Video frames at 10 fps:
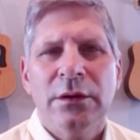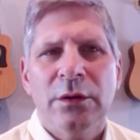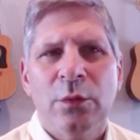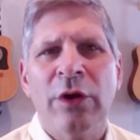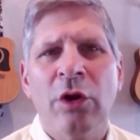
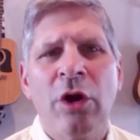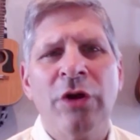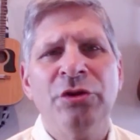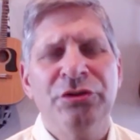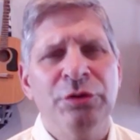Where
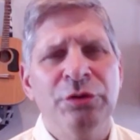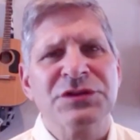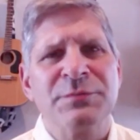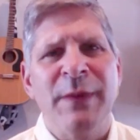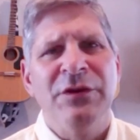are your
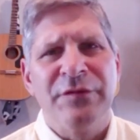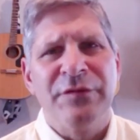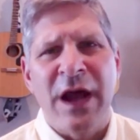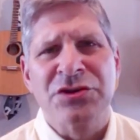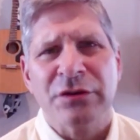units
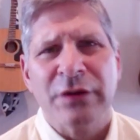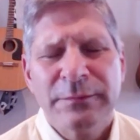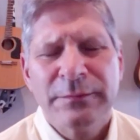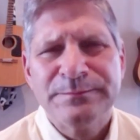manufactured?